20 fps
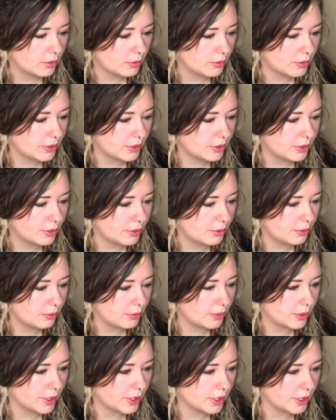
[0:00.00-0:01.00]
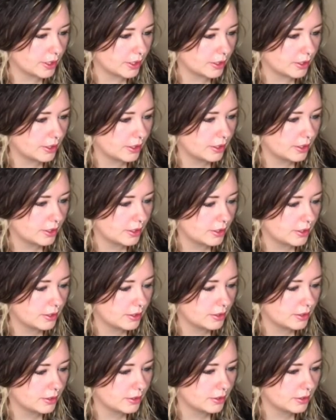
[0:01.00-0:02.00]
real quick,
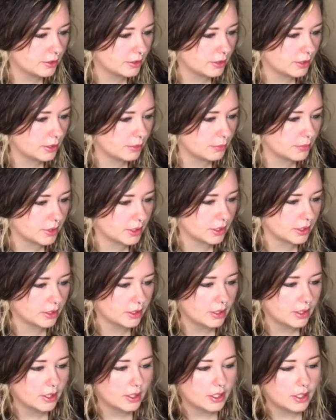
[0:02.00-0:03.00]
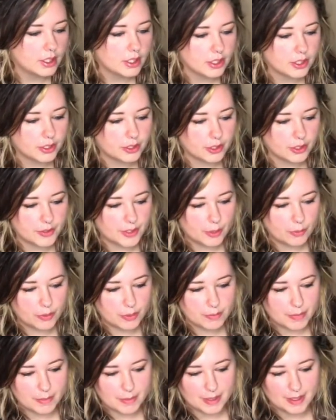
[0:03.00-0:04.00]
let me, you know that
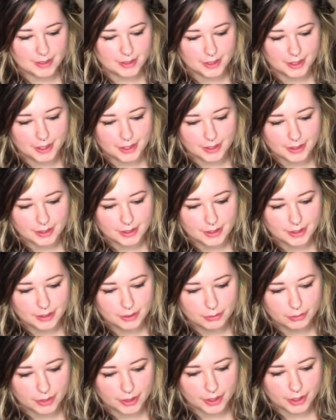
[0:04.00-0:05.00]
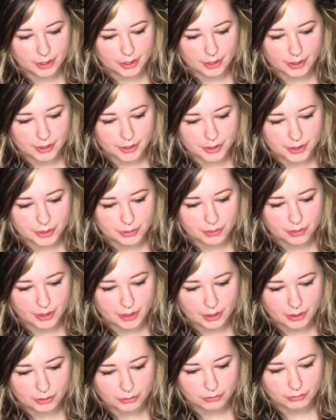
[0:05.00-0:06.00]
would be my luck. My internet just went
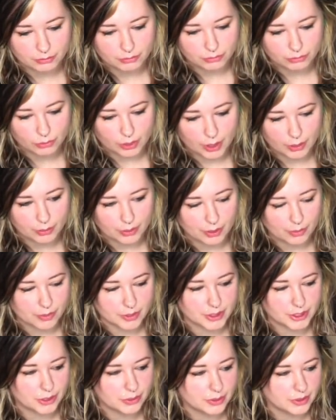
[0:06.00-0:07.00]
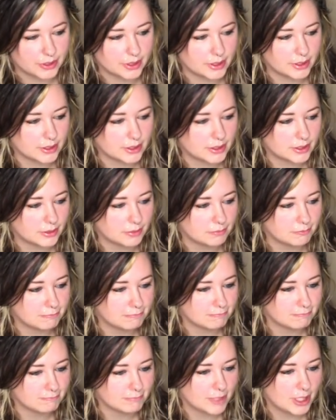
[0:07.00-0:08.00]
out right when I was doing this.
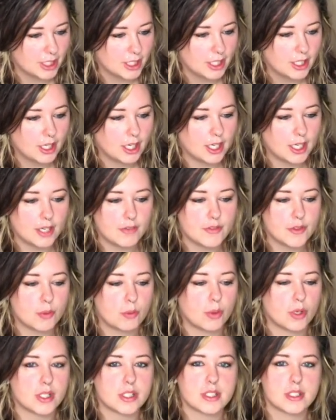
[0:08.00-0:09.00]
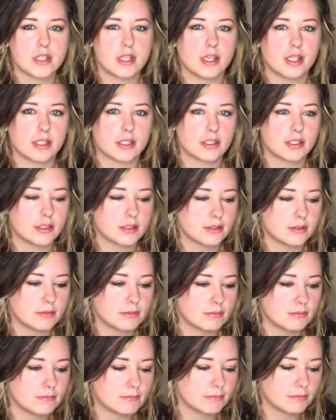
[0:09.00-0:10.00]
I have the worst luck,
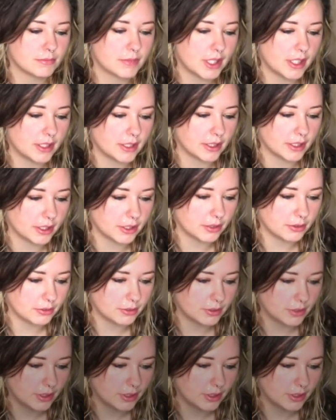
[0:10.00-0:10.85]
I'm telling you.